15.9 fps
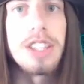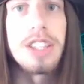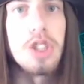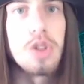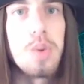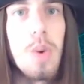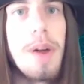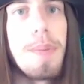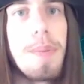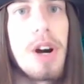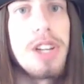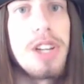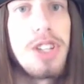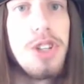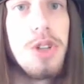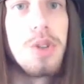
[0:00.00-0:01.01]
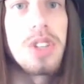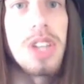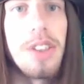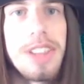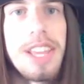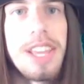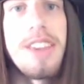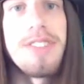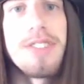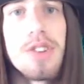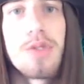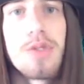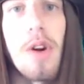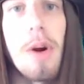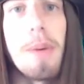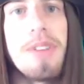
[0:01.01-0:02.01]
this one boss shoots
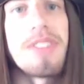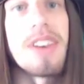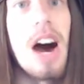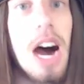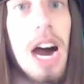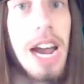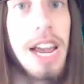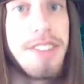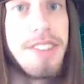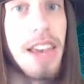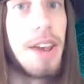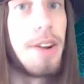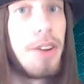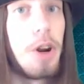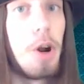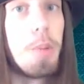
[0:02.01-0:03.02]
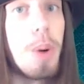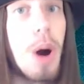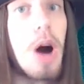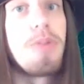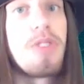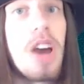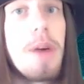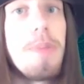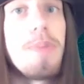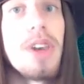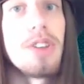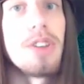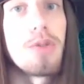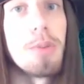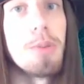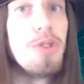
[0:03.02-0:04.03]
lasers from his eyes and little bomb type
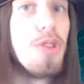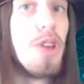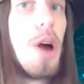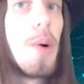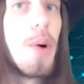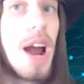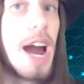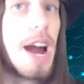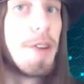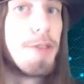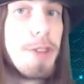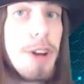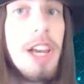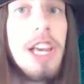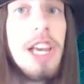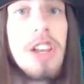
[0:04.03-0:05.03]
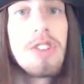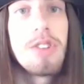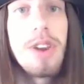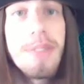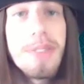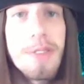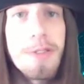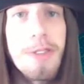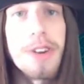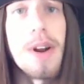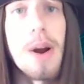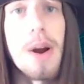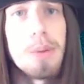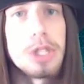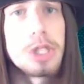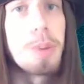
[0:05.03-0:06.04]
things from his lower half. So you have to figure
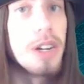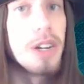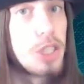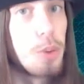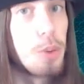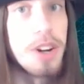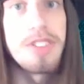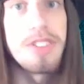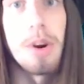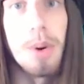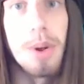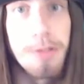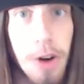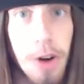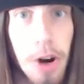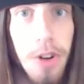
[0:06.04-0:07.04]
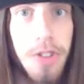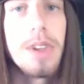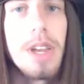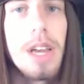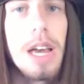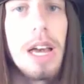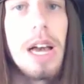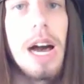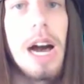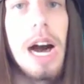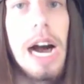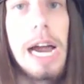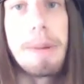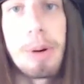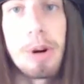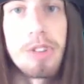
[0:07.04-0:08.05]
out which part you want to deal with first.
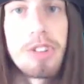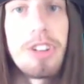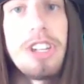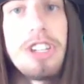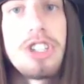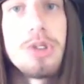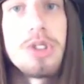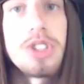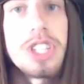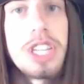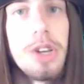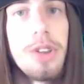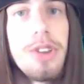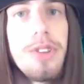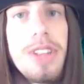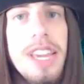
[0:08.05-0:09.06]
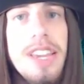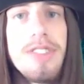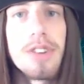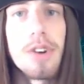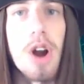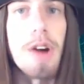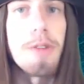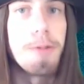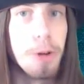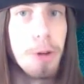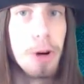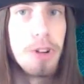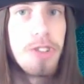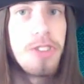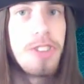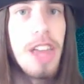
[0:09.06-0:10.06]
I personally choose to kill the laser off
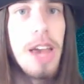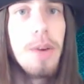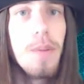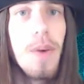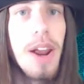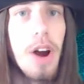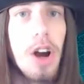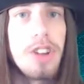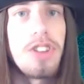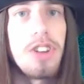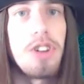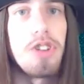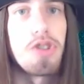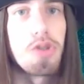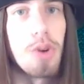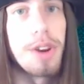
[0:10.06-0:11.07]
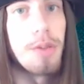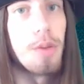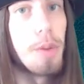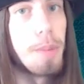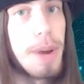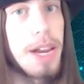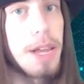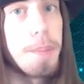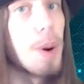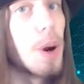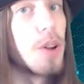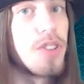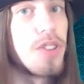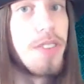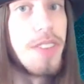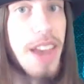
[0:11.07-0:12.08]
first, then went on to destroying the remaining
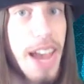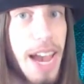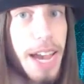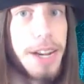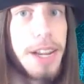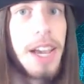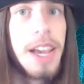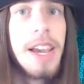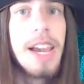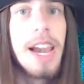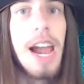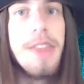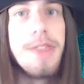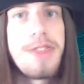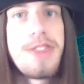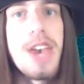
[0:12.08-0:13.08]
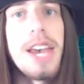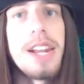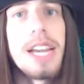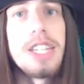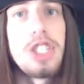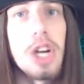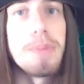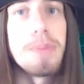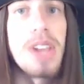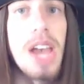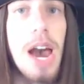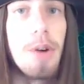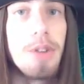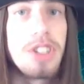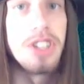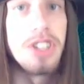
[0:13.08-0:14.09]
parts on the head, and then I jumped
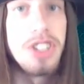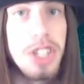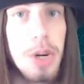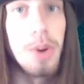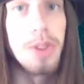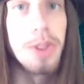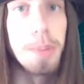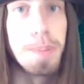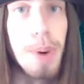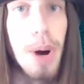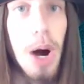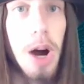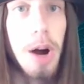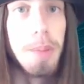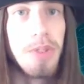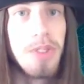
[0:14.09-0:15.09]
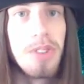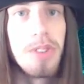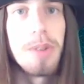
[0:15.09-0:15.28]
down to deal with the bombs.